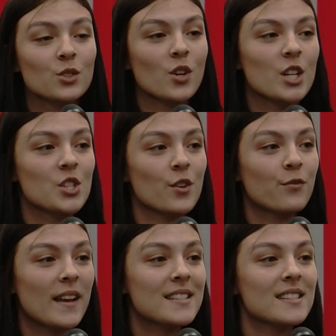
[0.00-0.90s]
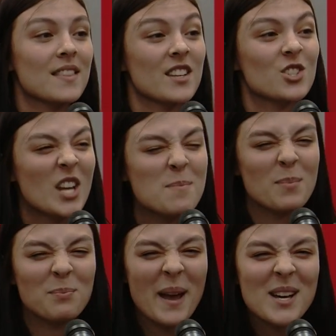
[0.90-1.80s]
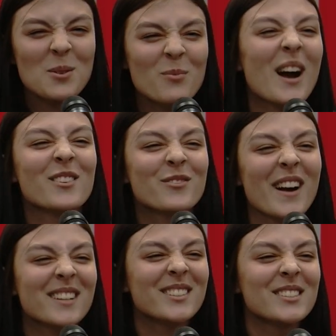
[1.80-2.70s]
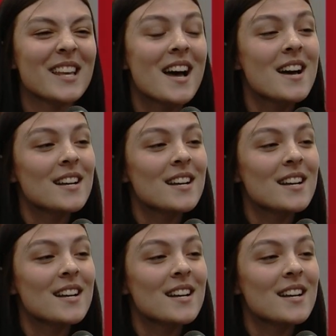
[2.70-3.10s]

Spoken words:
across your face in the shape of pale brown freckles.